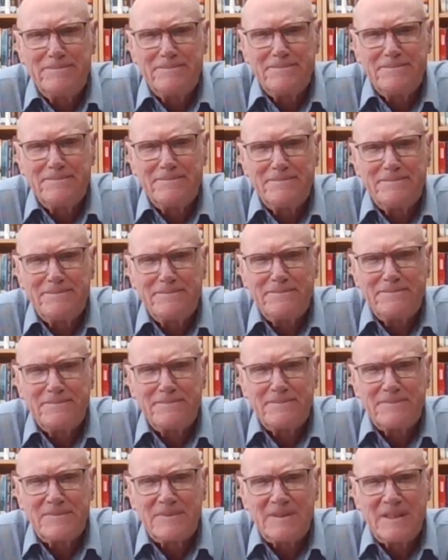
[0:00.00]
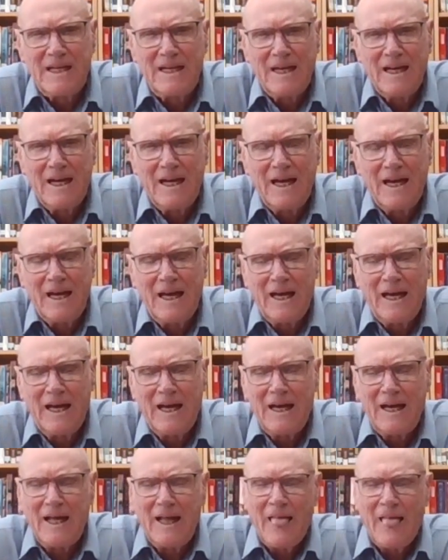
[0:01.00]

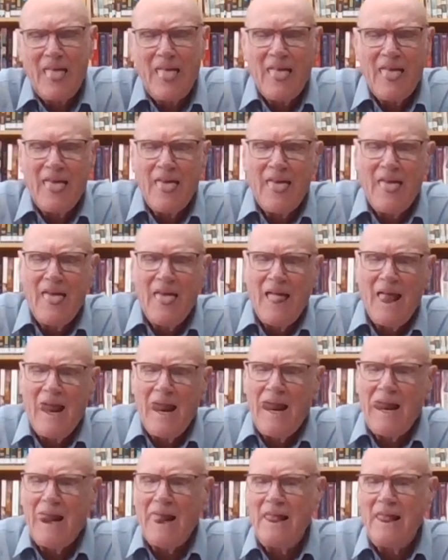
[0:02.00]
[no speech]